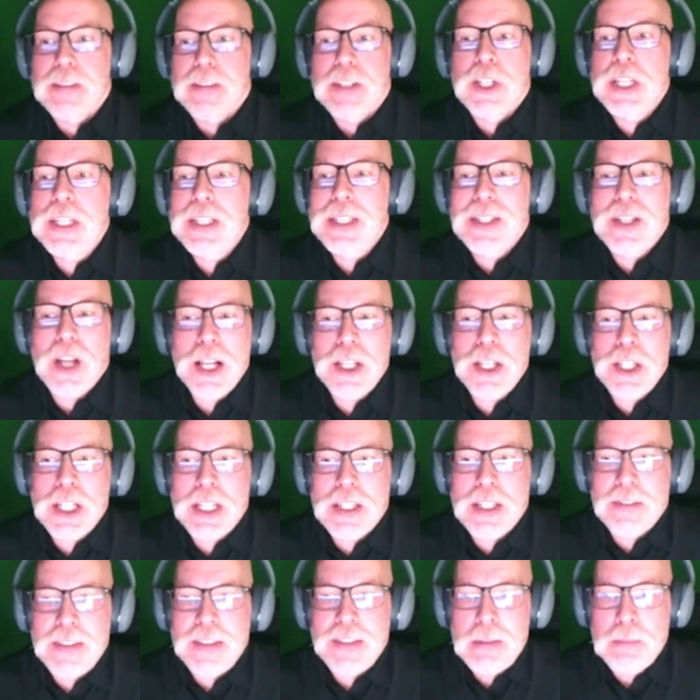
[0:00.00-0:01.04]
not
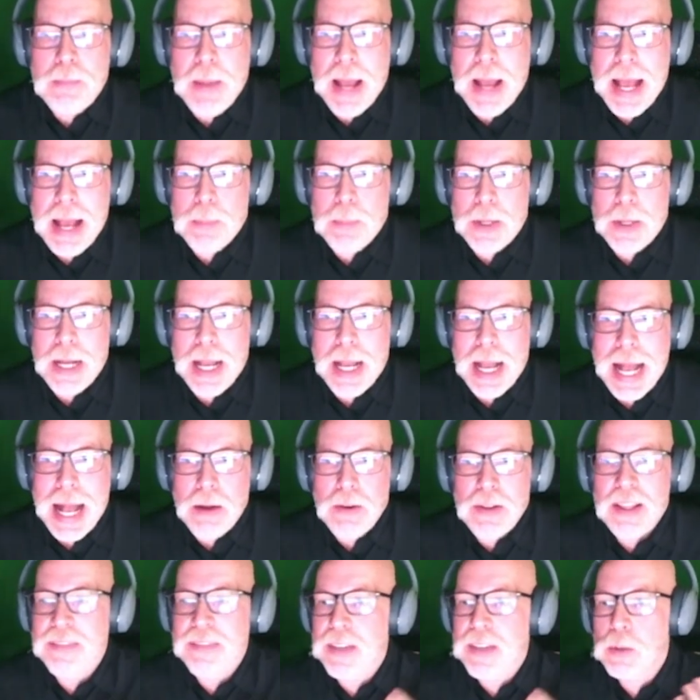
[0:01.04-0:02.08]
just feedback, but how do
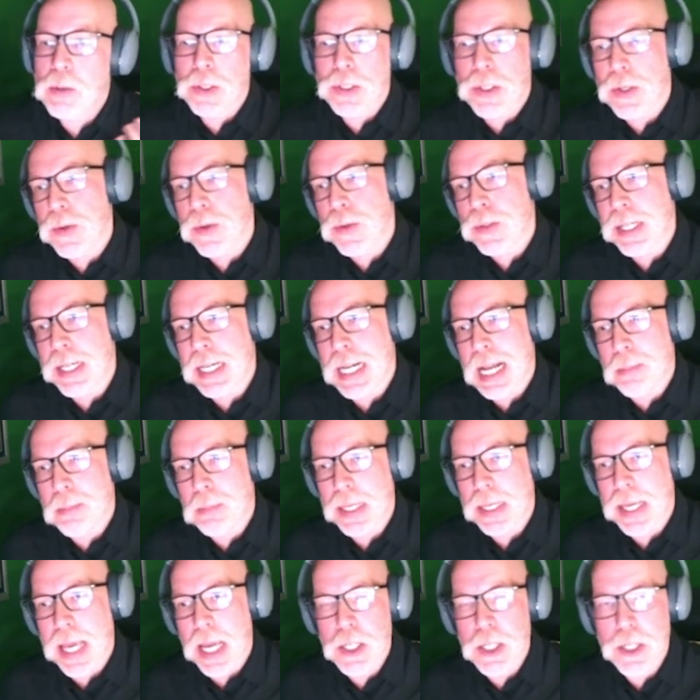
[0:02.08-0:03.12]
they feel when they're using an
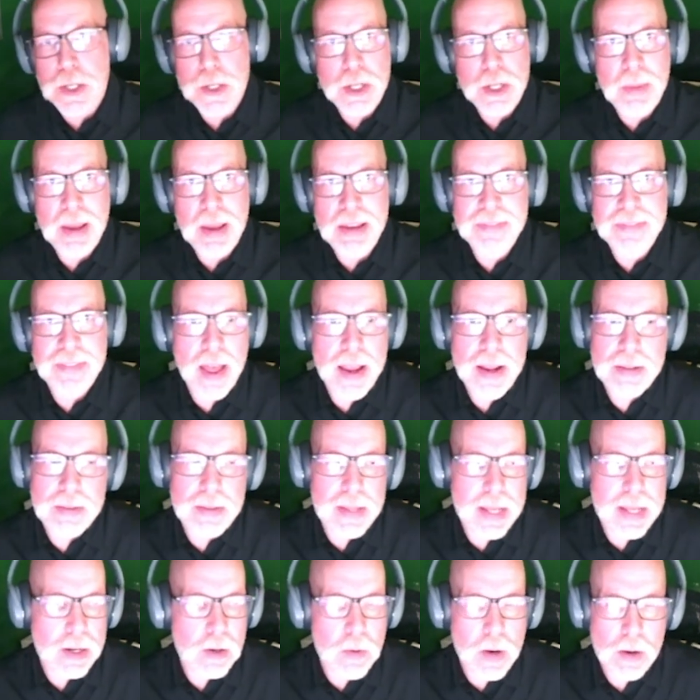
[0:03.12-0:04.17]
application? You may find
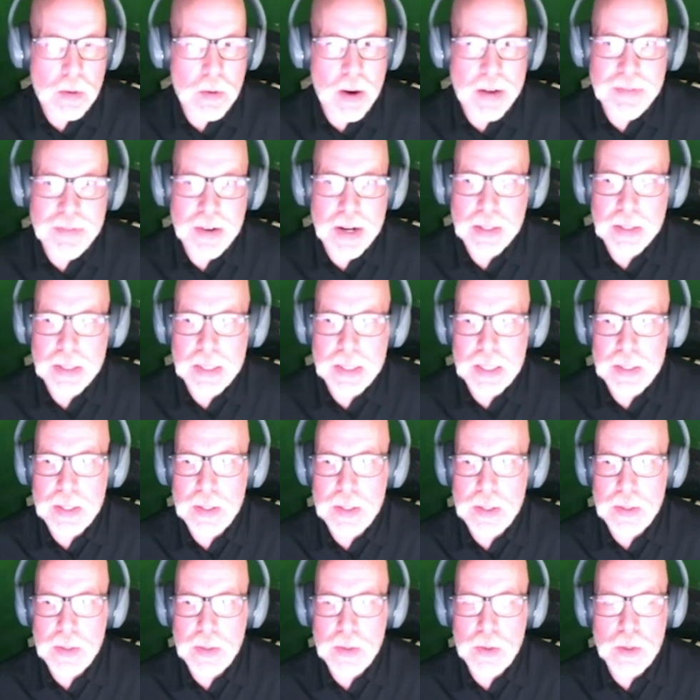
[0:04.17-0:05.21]
that, quite frankly,
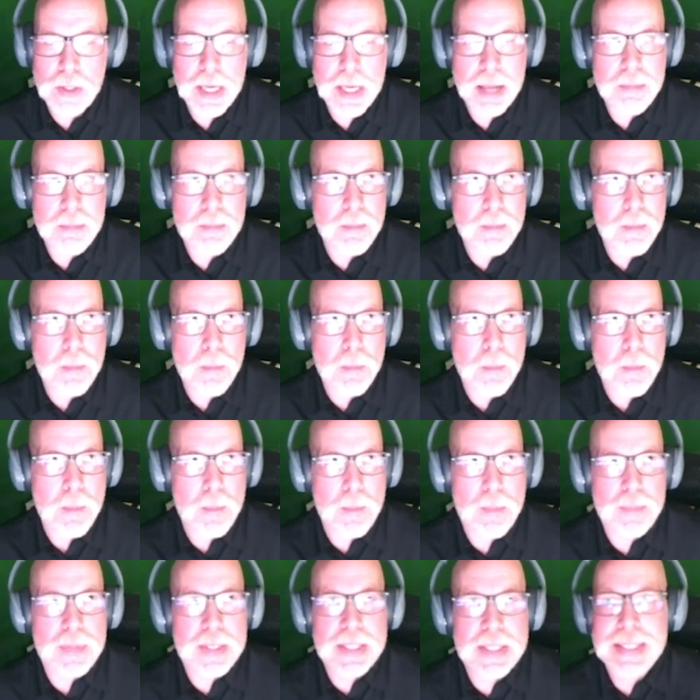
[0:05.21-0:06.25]
you get
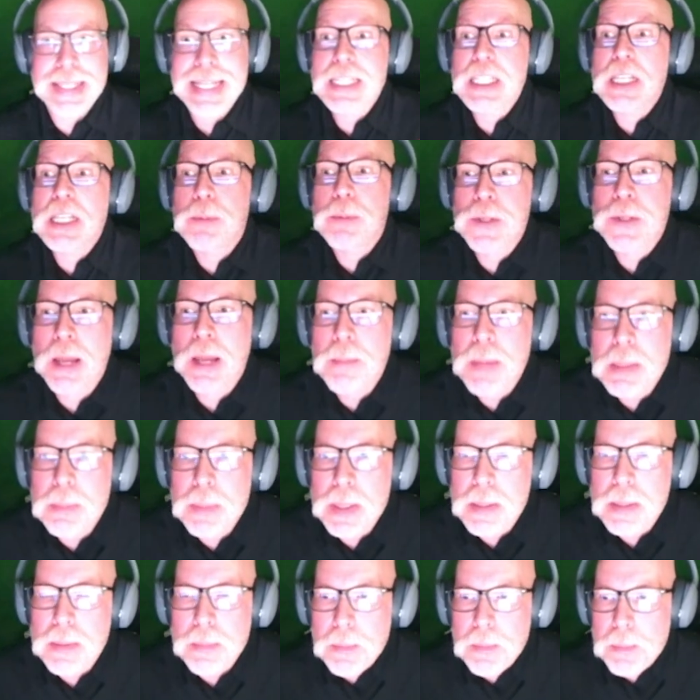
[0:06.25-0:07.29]

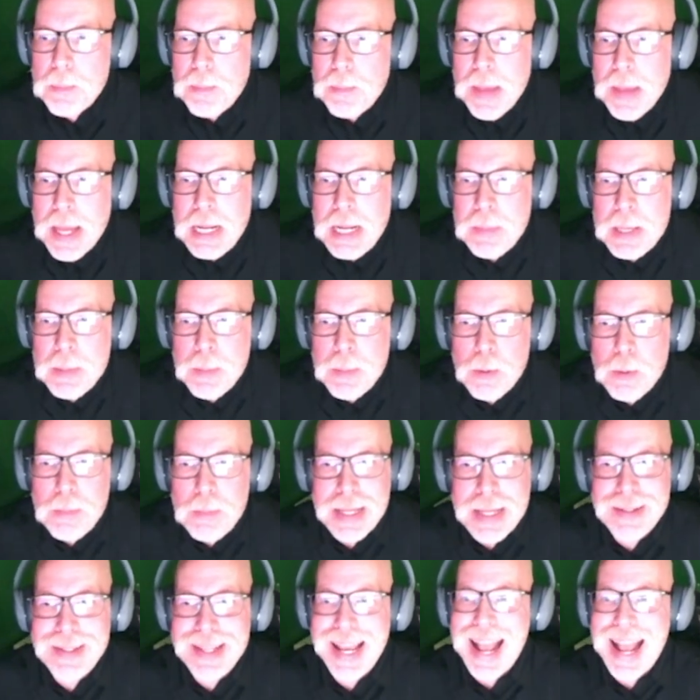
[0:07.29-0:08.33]
60% many people may say,